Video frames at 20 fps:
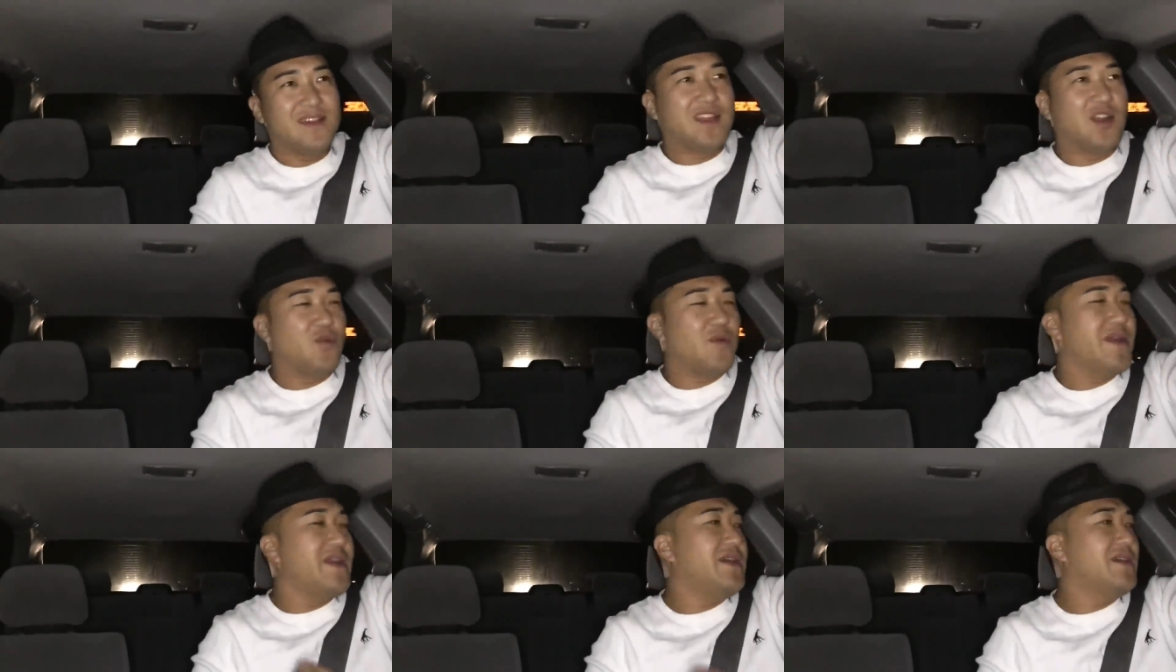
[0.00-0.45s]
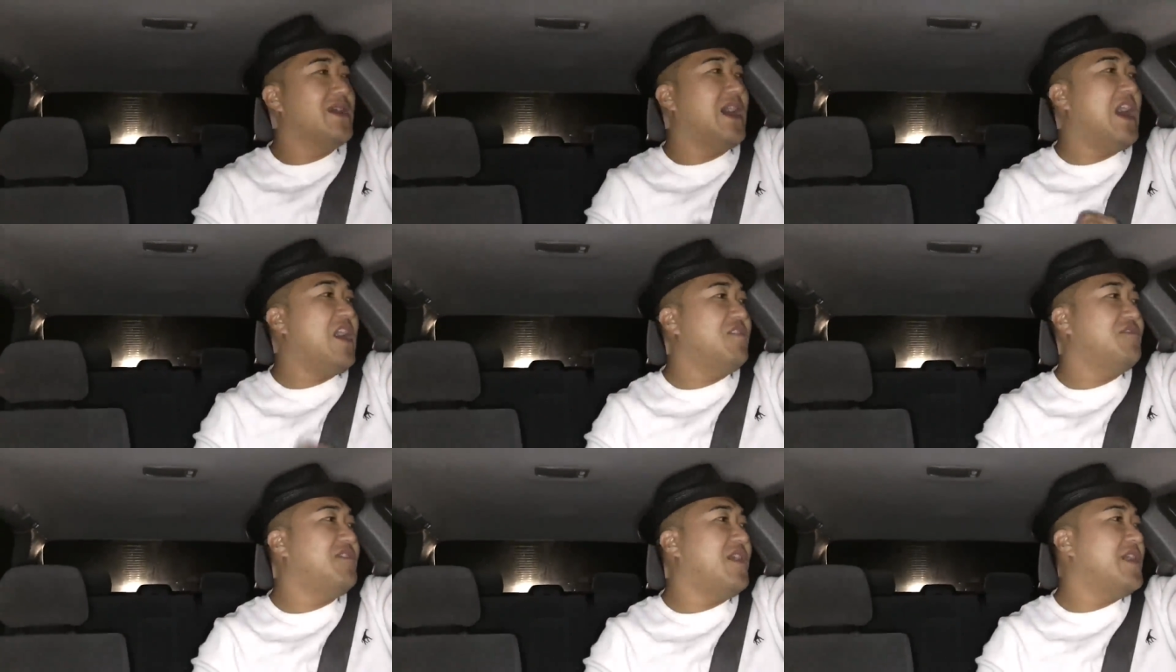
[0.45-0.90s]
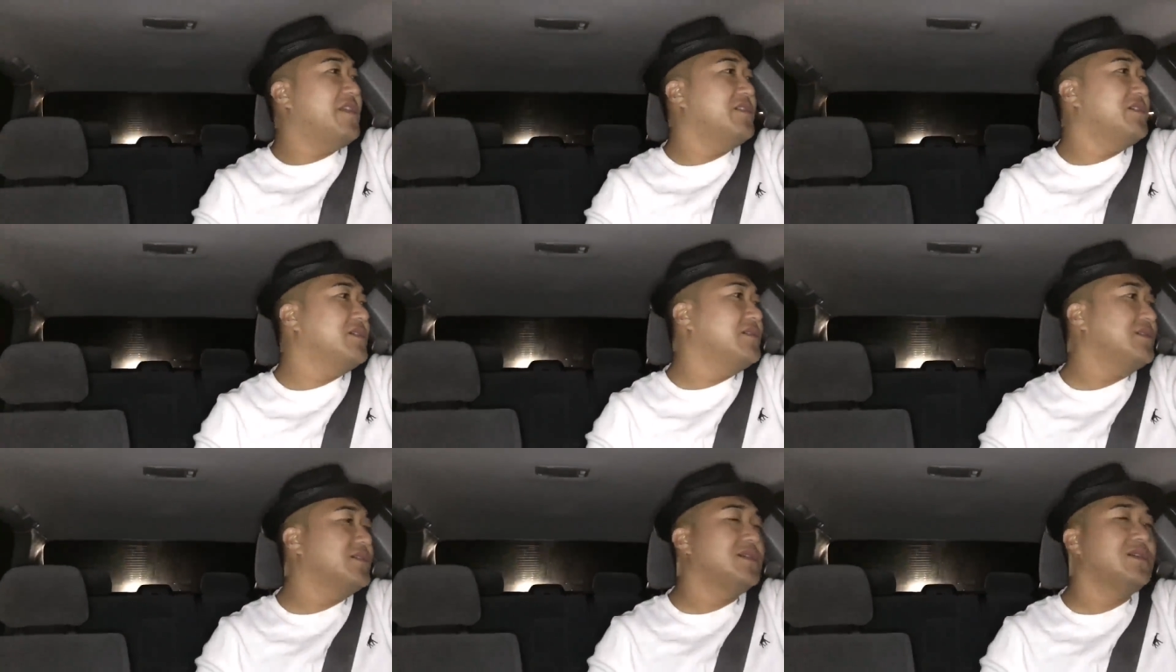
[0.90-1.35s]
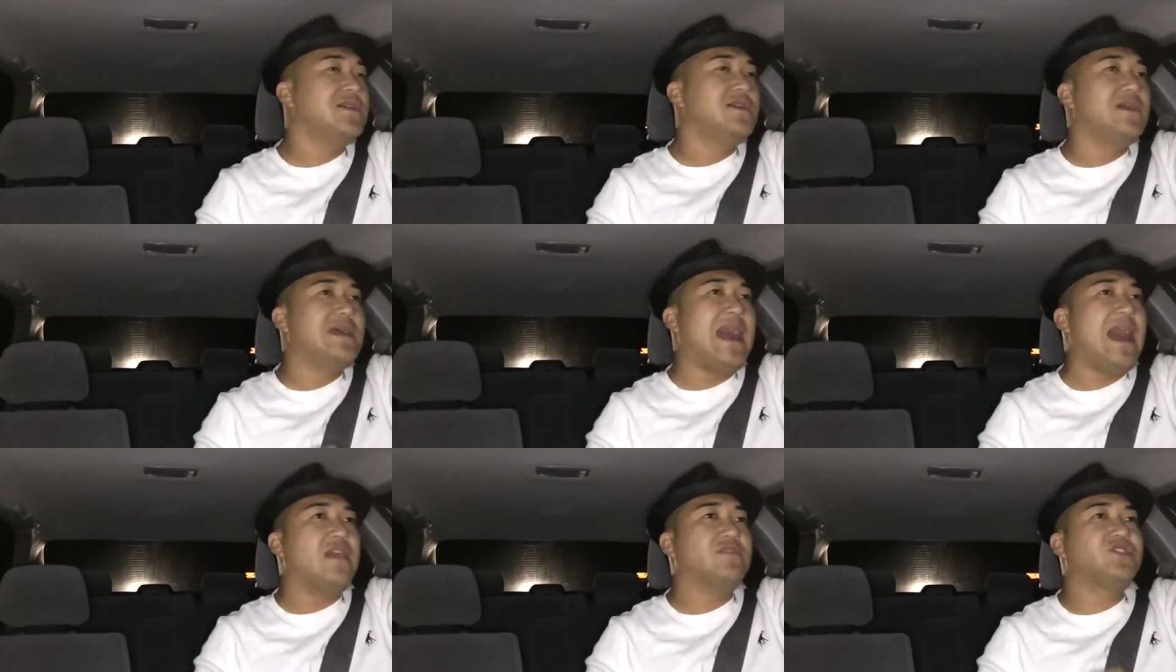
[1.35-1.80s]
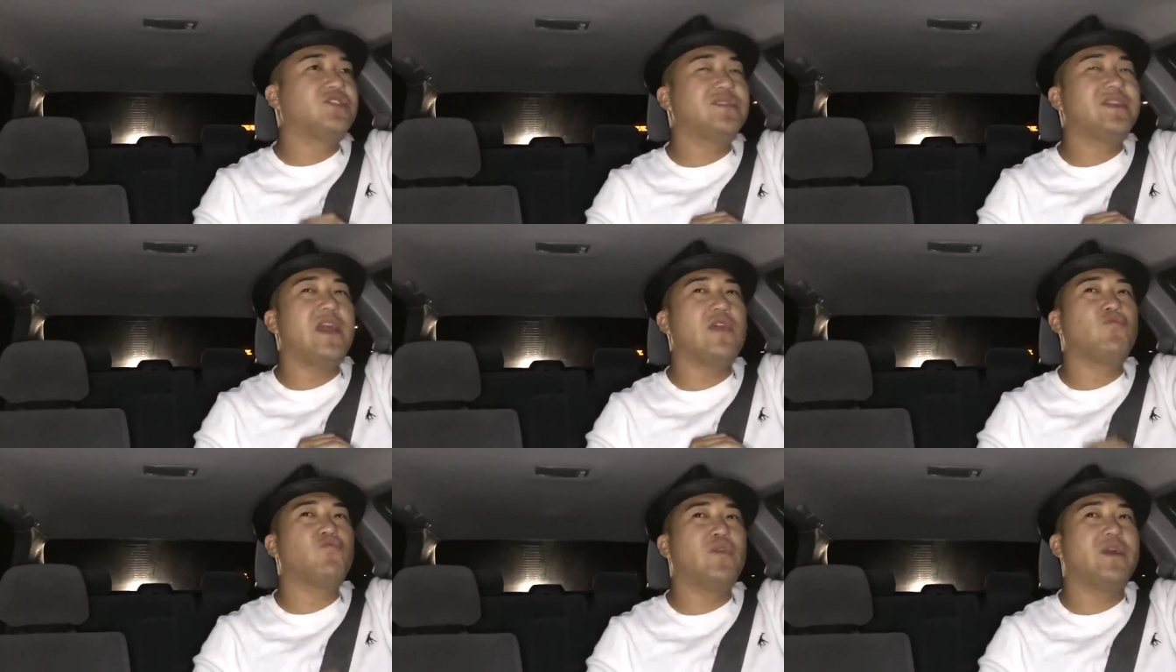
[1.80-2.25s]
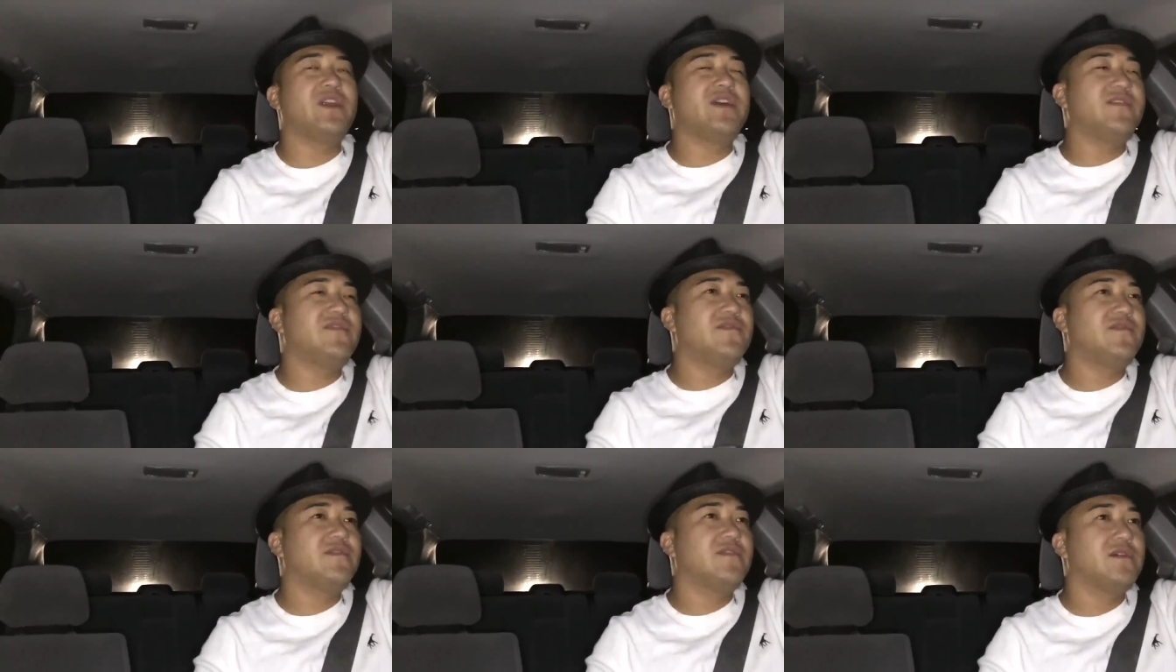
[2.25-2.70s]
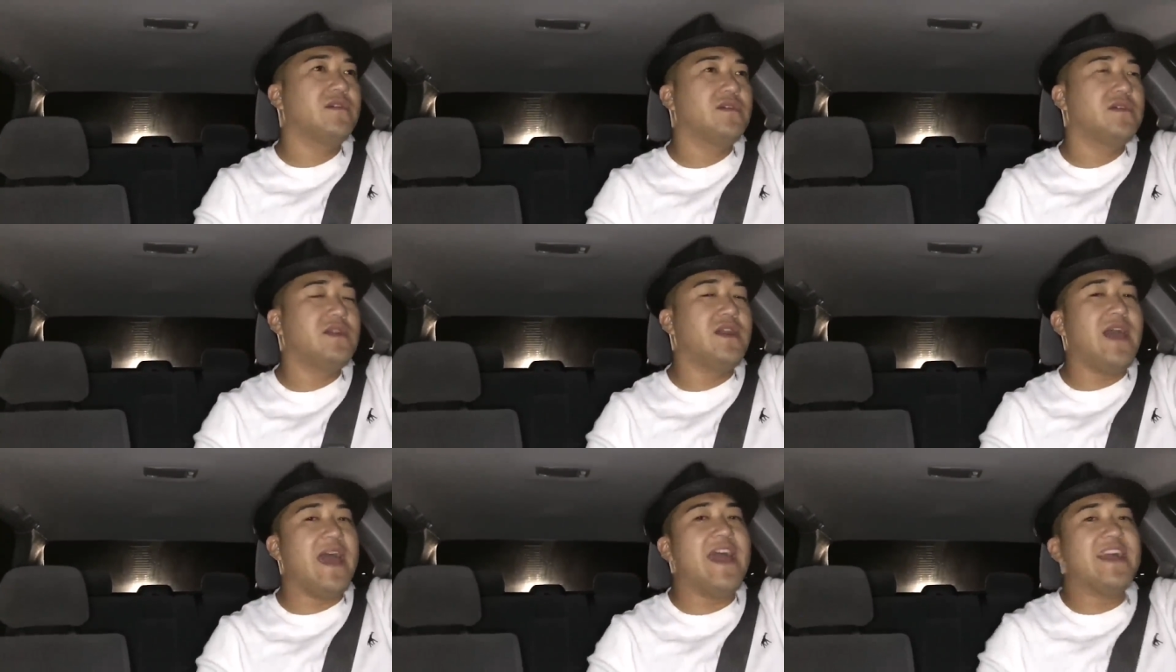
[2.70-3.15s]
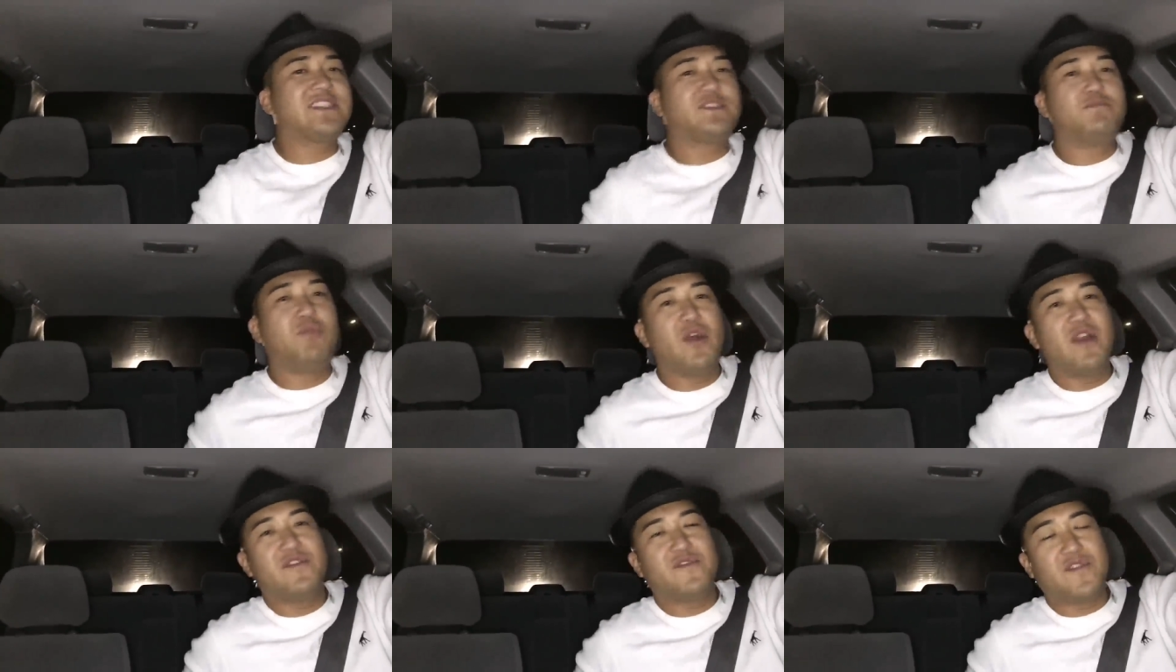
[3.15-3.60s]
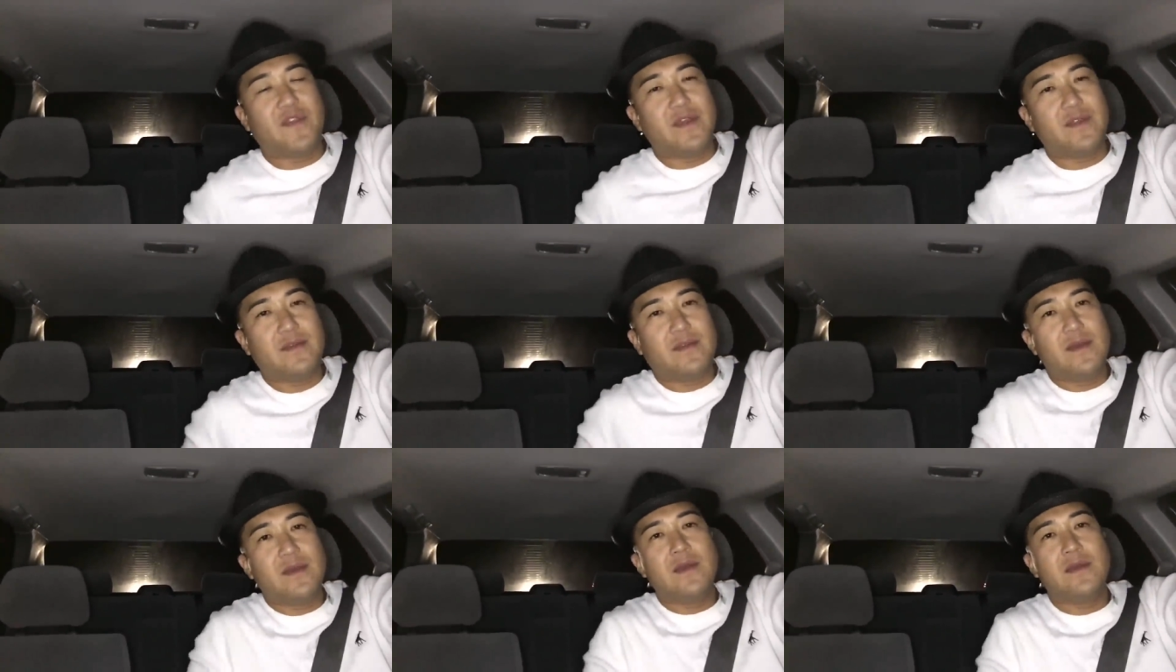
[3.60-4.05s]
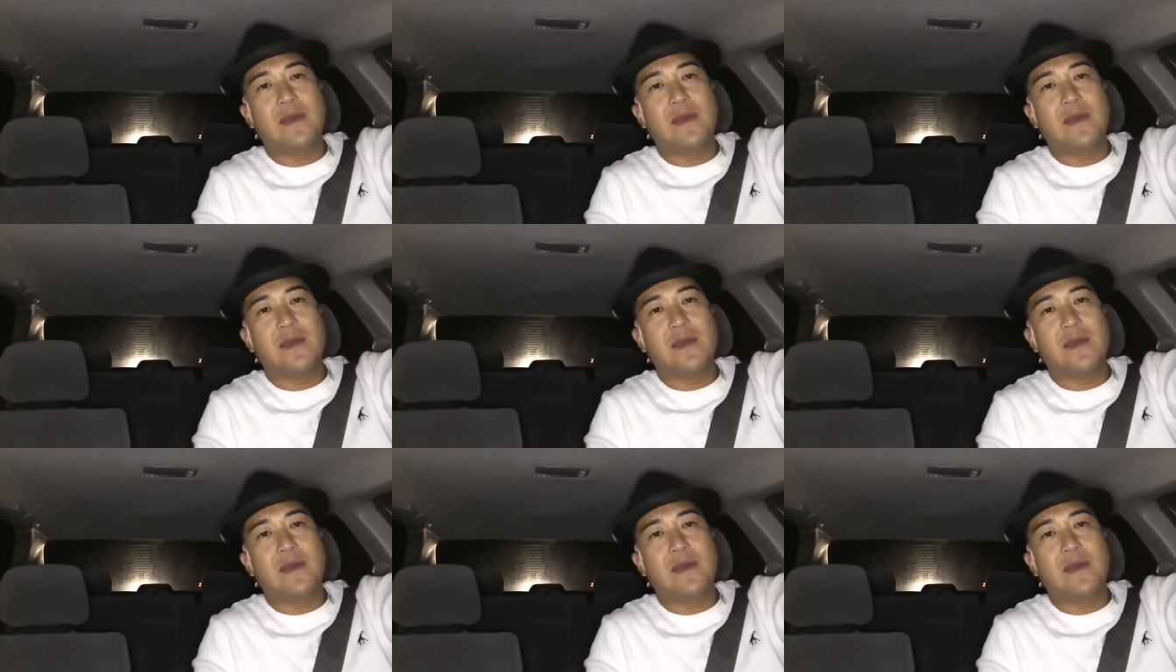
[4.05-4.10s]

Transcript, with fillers: Korean Godfather, How to Get Rid of Your Ex-Boyfriend.